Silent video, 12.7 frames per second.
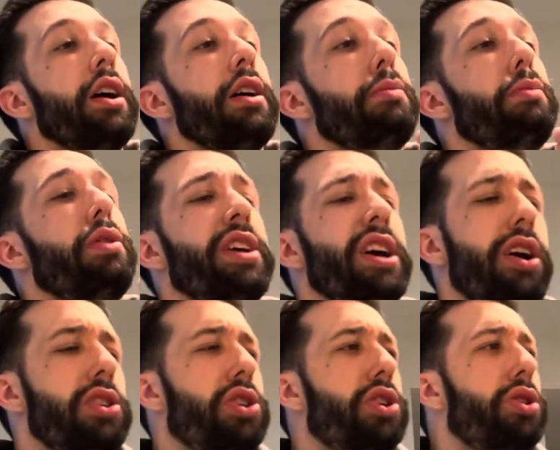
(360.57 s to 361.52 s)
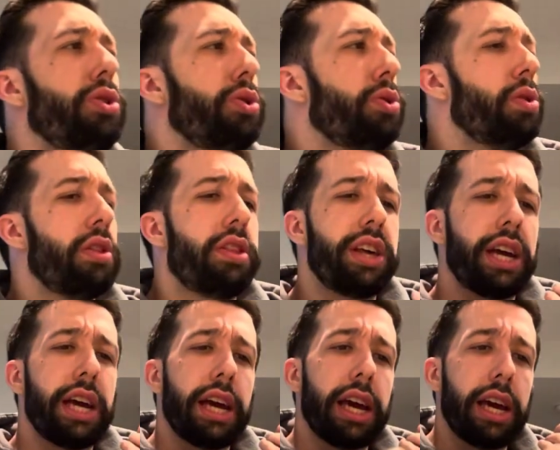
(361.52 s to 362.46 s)
Moving on to
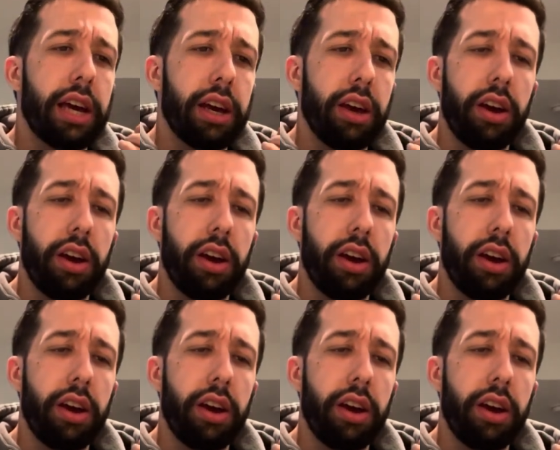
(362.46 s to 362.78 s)
the